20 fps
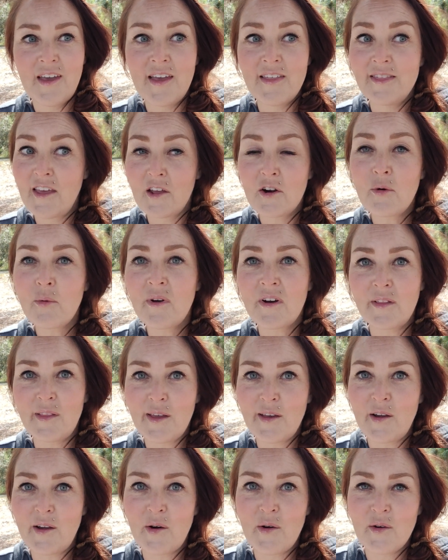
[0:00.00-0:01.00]
And they don't want
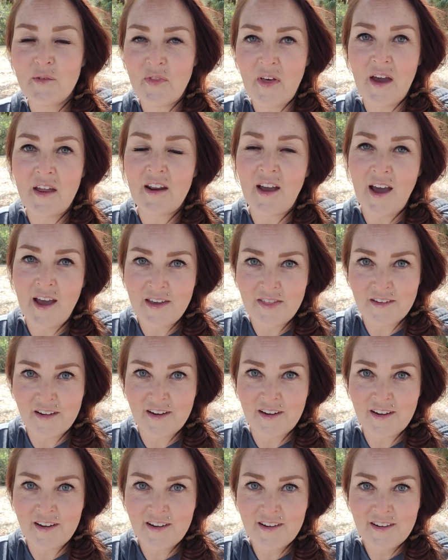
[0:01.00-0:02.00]
to let go of that
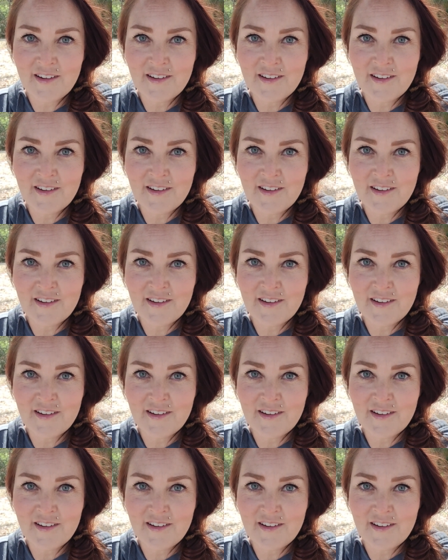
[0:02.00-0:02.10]
either.